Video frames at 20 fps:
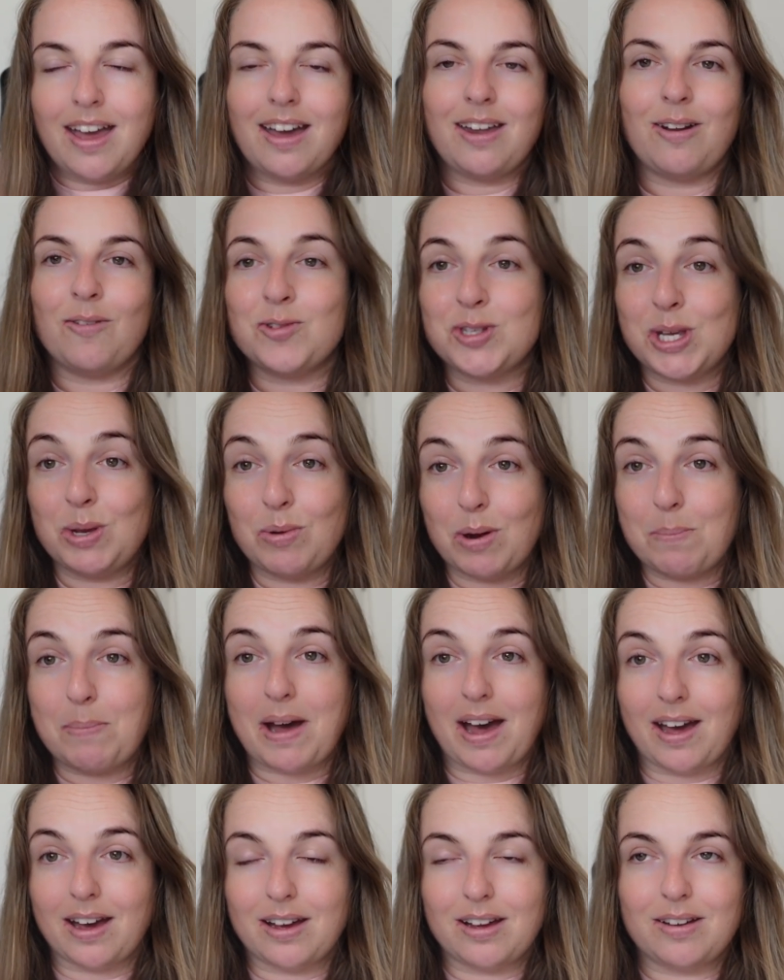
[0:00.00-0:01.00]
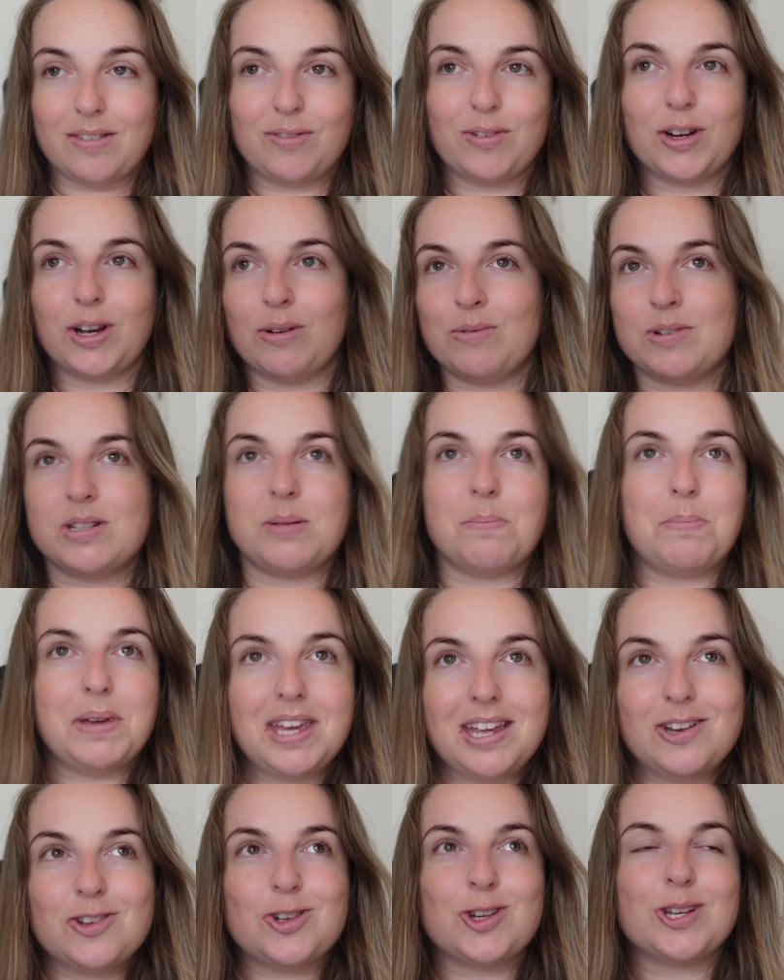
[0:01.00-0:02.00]
and obviously you want to pack for going to the
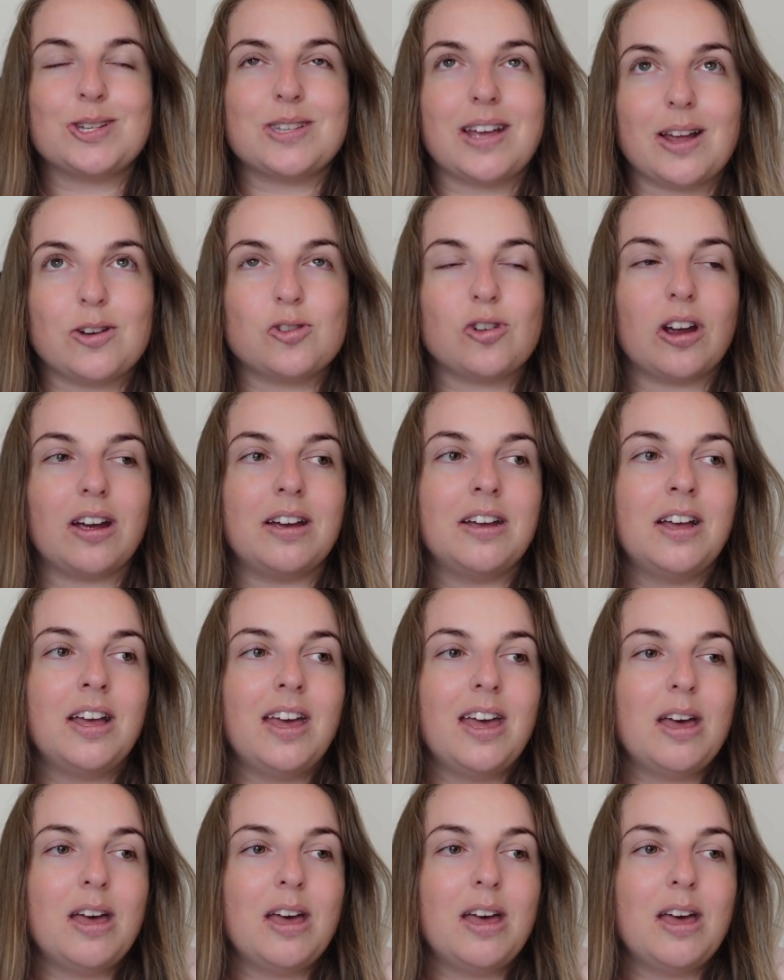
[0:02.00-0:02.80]
beach, et cetera.